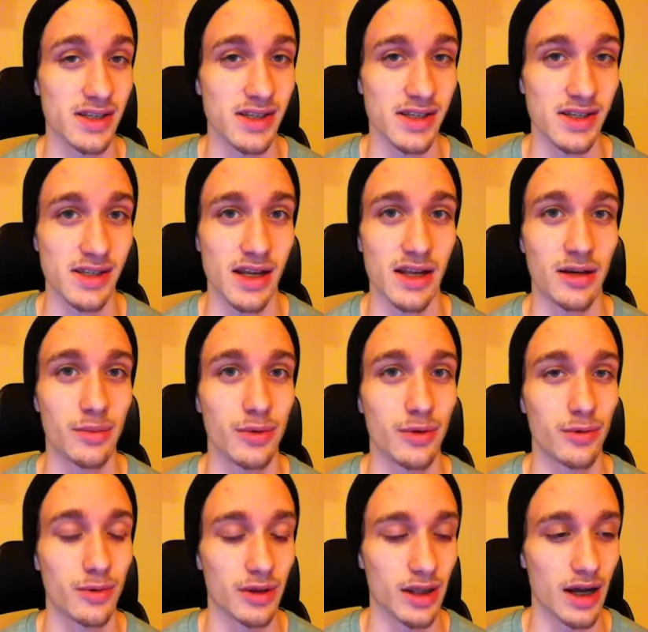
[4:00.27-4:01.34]
sustainable,
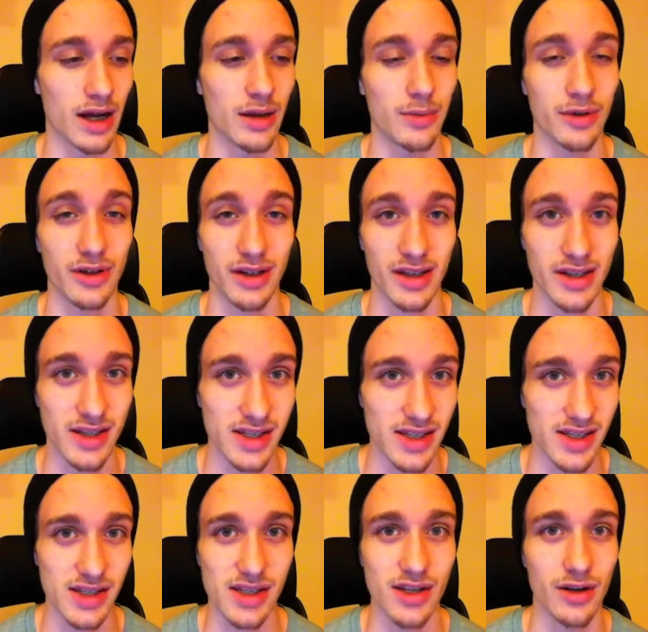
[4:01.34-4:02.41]
reliable, and
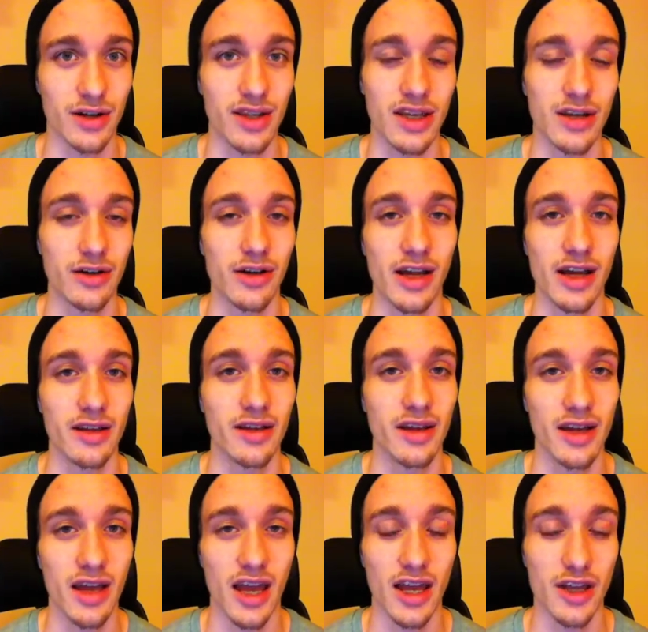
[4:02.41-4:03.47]
consistent on the internet,
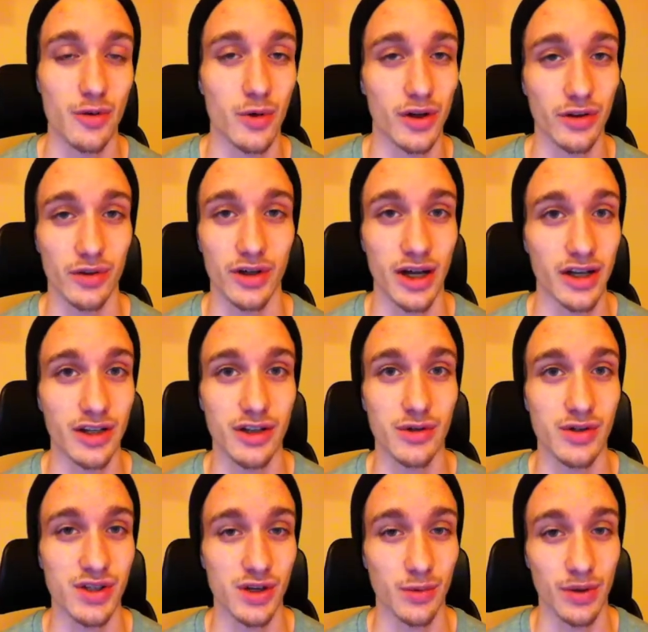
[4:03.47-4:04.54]
and you want to learn how to do
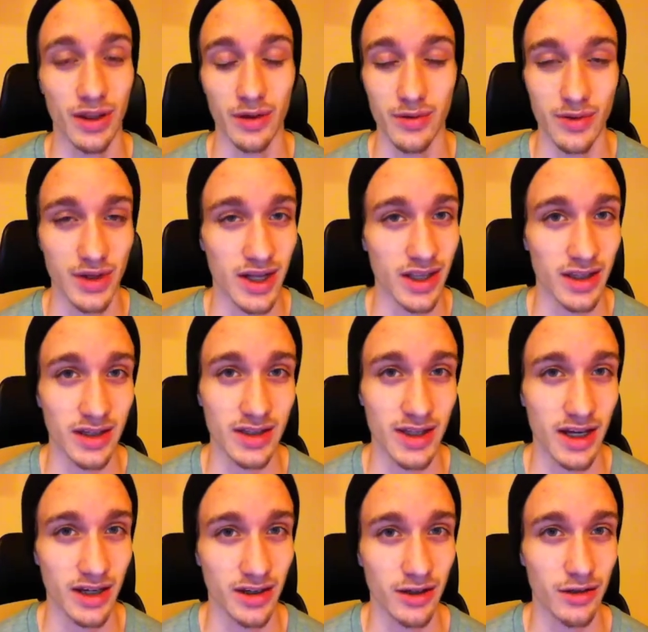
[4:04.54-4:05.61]
so without doing anything
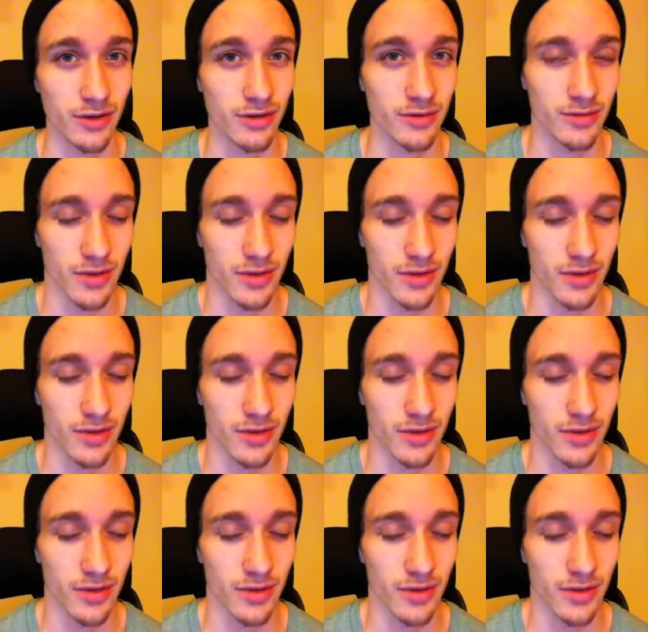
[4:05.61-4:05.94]
technical,